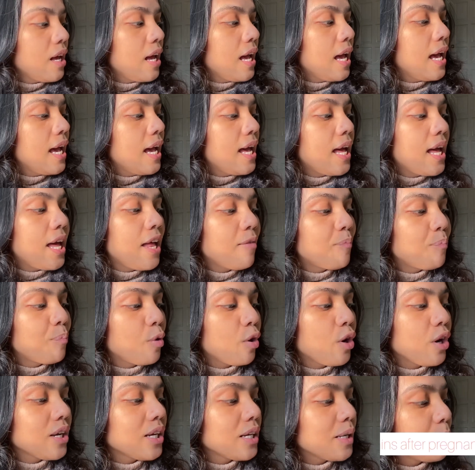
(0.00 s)
And
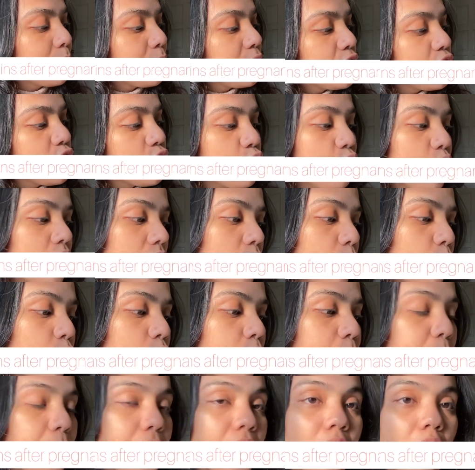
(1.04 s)
point number 3
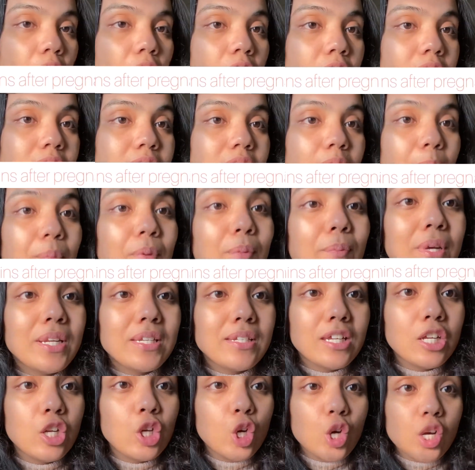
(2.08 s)
would be on
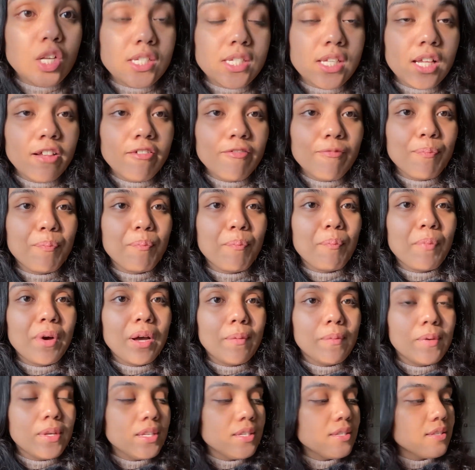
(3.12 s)
supplementing yourself,
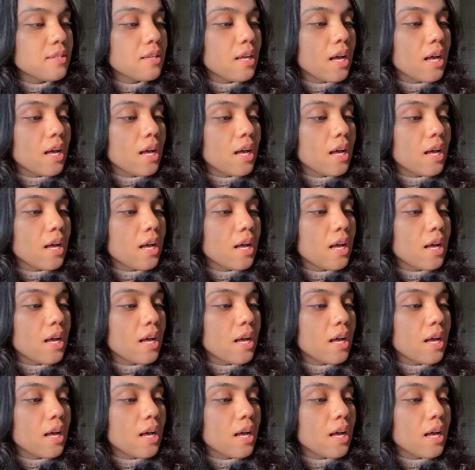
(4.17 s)
mummies.